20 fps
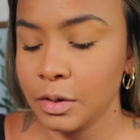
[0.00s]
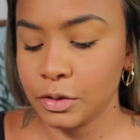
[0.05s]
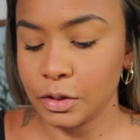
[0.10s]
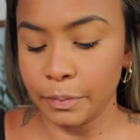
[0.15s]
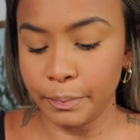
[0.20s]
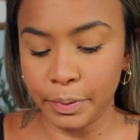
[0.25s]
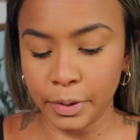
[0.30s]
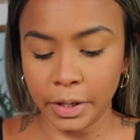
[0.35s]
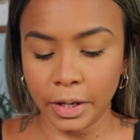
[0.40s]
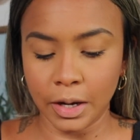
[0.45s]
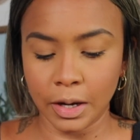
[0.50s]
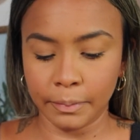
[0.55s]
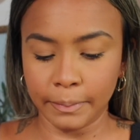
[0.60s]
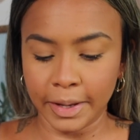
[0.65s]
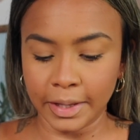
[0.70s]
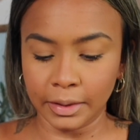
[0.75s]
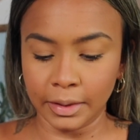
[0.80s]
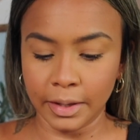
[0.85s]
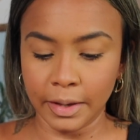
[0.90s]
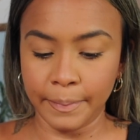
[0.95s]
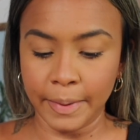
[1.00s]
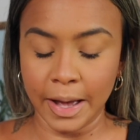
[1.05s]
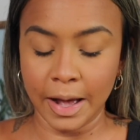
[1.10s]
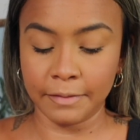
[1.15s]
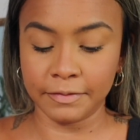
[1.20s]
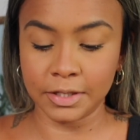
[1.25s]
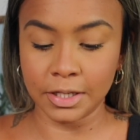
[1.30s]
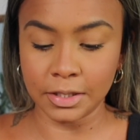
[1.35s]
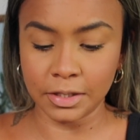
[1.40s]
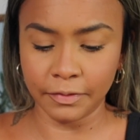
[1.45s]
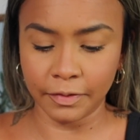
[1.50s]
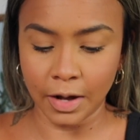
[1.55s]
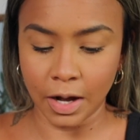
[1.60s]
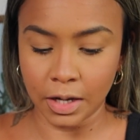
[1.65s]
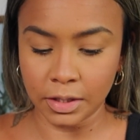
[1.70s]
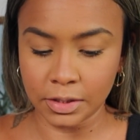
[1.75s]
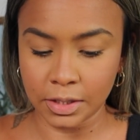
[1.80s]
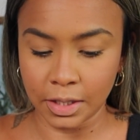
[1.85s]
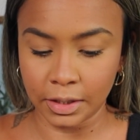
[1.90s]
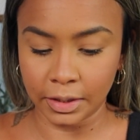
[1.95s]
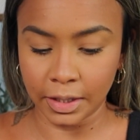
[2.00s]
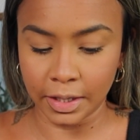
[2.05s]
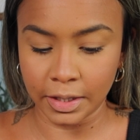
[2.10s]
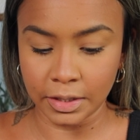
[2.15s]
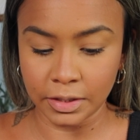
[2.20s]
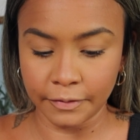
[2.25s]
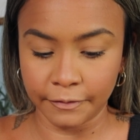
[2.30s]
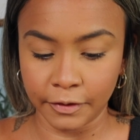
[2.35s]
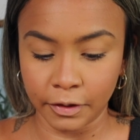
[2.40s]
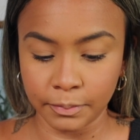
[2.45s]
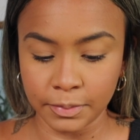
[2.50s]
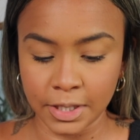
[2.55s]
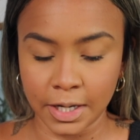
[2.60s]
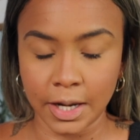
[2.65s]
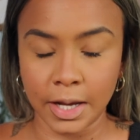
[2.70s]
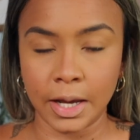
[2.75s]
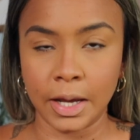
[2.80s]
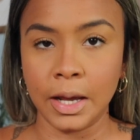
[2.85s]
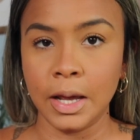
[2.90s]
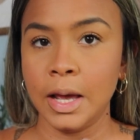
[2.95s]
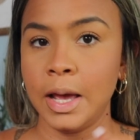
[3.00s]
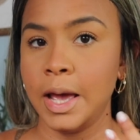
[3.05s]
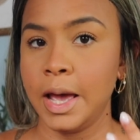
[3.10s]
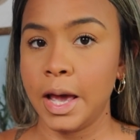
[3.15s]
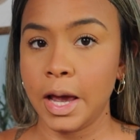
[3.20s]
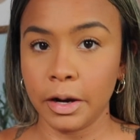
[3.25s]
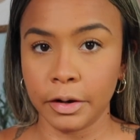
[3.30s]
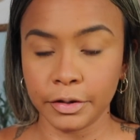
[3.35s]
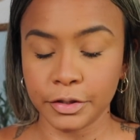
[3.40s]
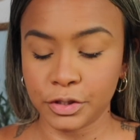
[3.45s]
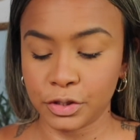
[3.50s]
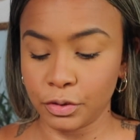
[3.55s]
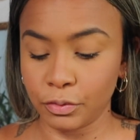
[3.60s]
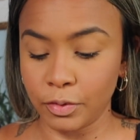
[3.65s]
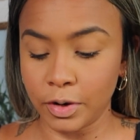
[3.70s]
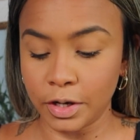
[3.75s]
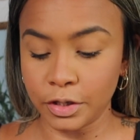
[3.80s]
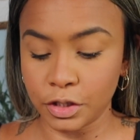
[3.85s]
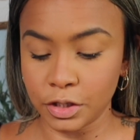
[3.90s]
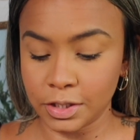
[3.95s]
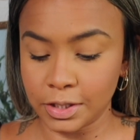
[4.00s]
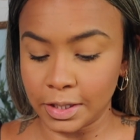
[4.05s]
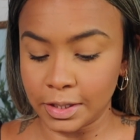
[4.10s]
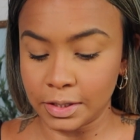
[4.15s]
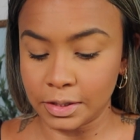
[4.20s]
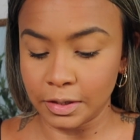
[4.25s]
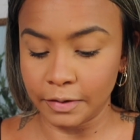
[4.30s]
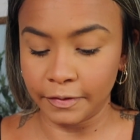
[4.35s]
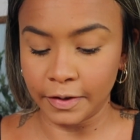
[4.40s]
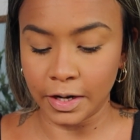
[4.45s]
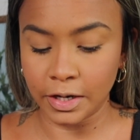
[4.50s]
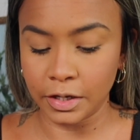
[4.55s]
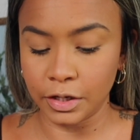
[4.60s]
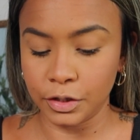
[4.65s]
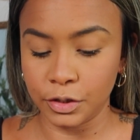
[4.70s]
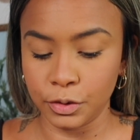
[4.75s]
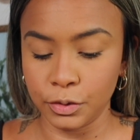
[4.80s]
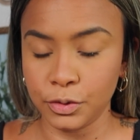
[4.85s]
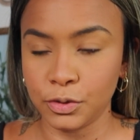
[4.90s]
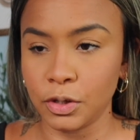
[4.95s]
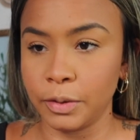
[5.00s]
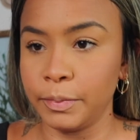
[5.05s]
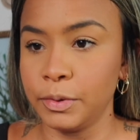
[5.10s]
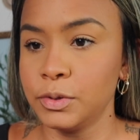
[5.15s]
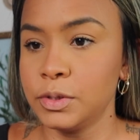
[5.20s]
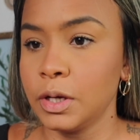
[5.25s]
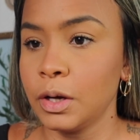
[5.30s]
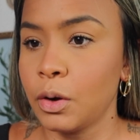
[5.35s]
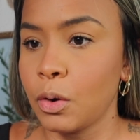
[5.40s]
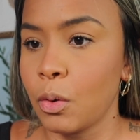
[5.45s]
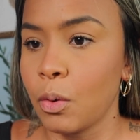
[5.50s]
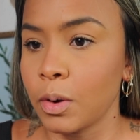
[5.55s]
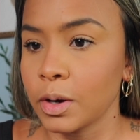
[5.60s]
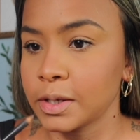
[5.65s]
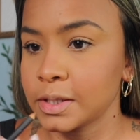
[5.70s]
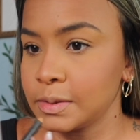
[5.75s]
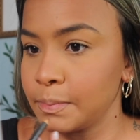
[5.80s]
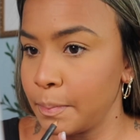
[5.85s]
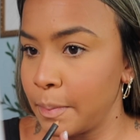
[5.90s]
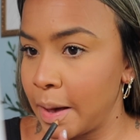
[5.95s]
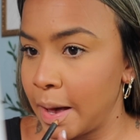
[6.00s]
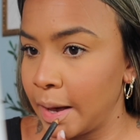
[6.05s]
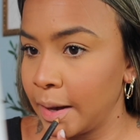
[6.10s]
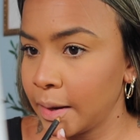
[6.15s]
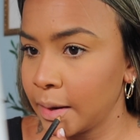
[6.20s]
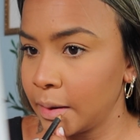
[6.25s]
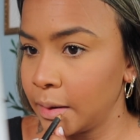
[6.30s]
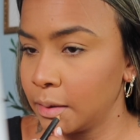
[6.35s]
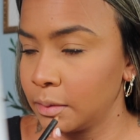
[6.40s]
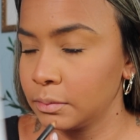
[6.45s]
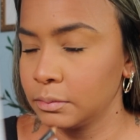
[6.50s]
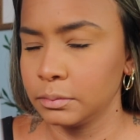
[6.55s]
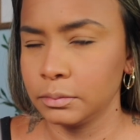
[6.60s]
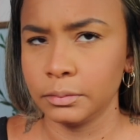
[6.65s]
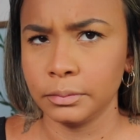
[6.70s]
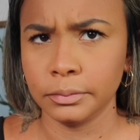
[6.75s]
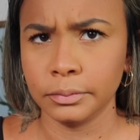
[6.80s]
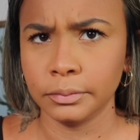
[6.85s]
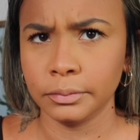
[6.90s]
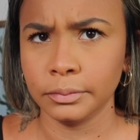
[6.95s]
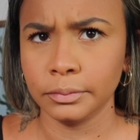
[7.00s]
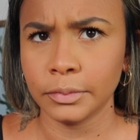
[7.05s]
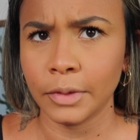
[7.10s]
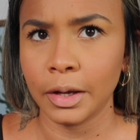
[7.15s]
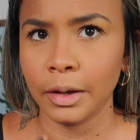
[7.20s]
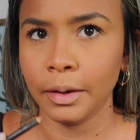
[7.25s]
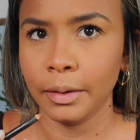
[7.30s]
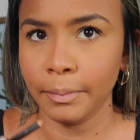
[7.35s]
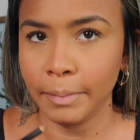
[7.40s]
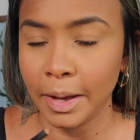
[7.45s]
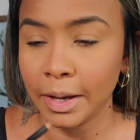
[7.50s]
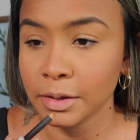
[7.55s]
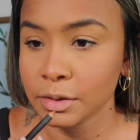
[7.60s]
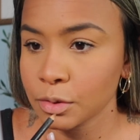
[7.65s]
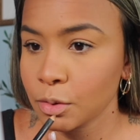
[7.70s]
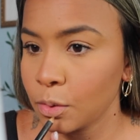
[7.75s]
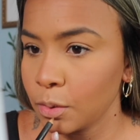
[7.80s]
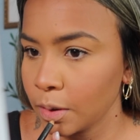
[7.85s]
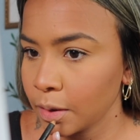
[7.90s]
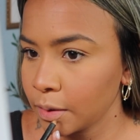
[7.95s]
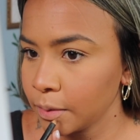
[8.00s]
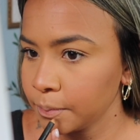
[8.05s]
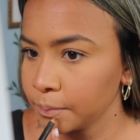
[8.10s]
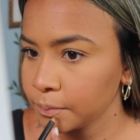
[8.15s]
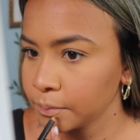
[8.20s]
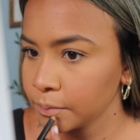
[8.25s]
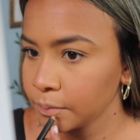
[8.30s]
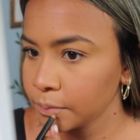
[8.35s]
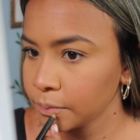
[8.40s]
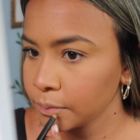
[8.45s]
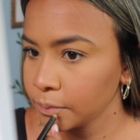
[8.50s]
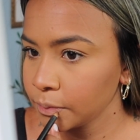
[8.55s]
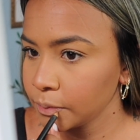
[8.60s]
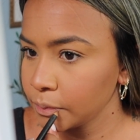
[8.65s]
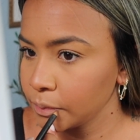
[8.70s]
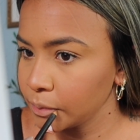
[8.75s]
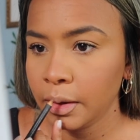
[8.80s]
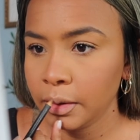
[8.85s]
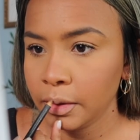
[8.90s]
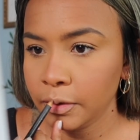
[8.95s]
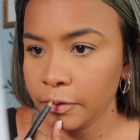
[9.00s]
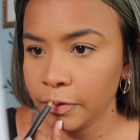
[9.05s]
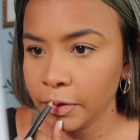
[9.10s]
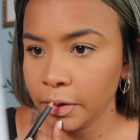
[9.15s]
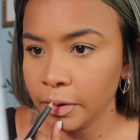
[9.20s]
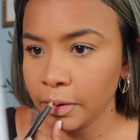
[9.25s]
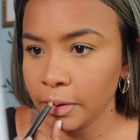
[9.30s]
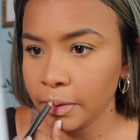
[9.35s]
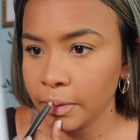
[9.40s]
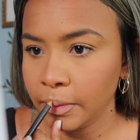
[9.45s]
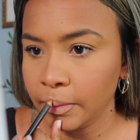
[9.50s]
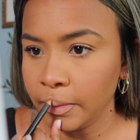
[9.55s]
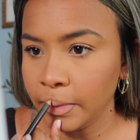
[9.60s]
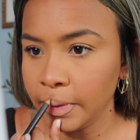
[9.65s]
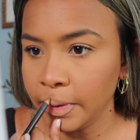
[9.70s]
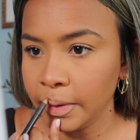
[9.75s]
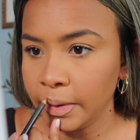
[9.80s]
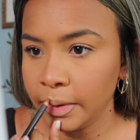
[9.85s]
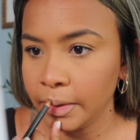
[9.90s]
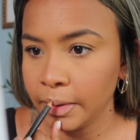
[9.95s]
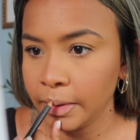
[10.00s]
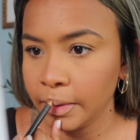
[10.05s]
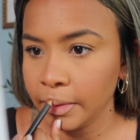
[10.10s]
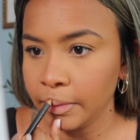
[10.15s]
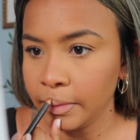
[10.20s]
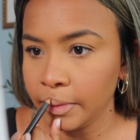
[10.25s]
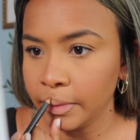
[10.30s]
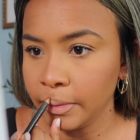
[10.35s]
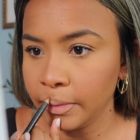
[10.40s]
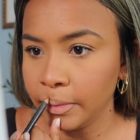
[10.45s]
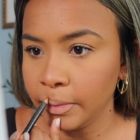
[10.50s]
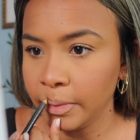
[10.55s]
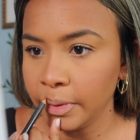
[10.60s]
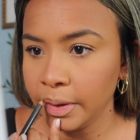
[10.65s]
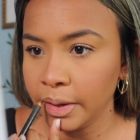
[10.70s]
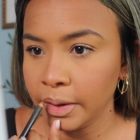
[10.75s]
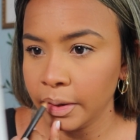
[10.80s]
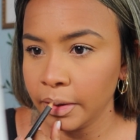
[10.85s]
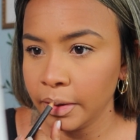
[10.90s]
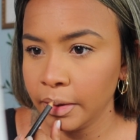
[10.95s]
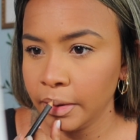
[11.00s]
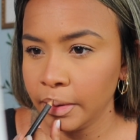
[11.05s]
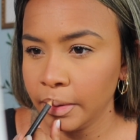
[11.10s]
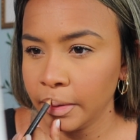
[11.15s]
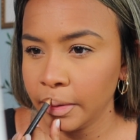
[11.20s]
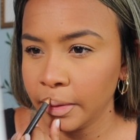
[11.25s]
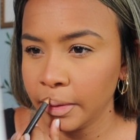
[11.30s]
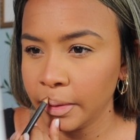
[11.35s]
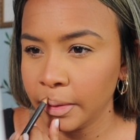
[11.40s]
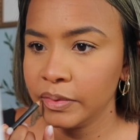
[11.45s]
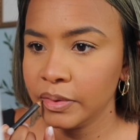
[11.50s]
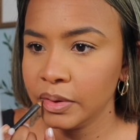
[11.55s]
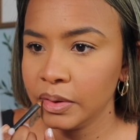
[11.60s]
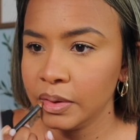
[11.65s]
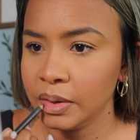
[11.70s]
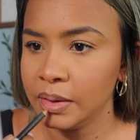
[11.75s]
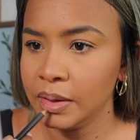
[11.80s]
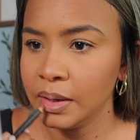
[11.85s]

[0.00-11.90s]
So I'm putting on my lip. I have tons of content that I need to film today, errands to run, just like stuff that I need to do. So I'm using Quark's Mac. Max Quark. I need to figure out what I want to wear for the